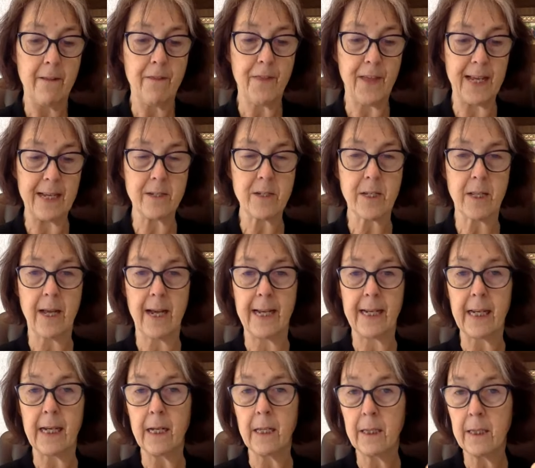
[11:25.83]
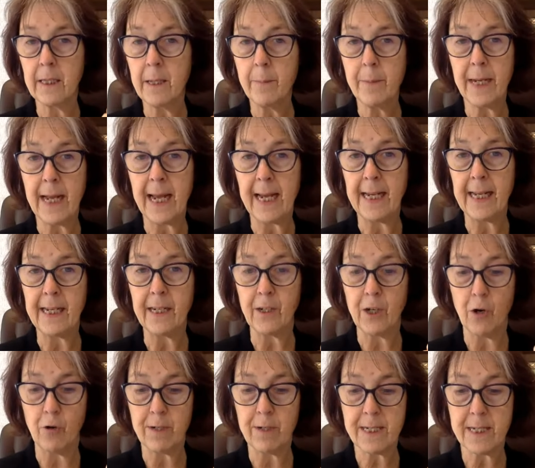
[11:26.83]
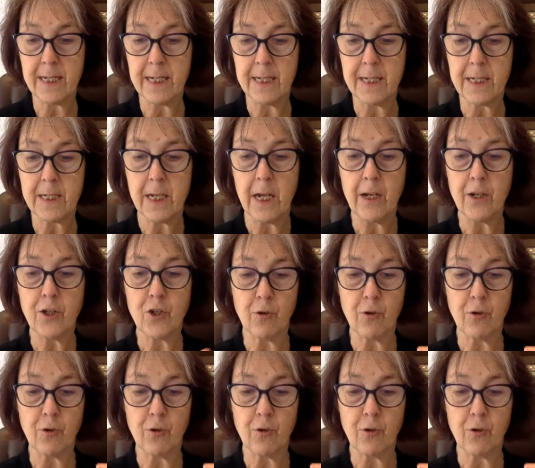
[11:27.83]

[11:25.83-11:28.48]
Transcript: things like eliminating notices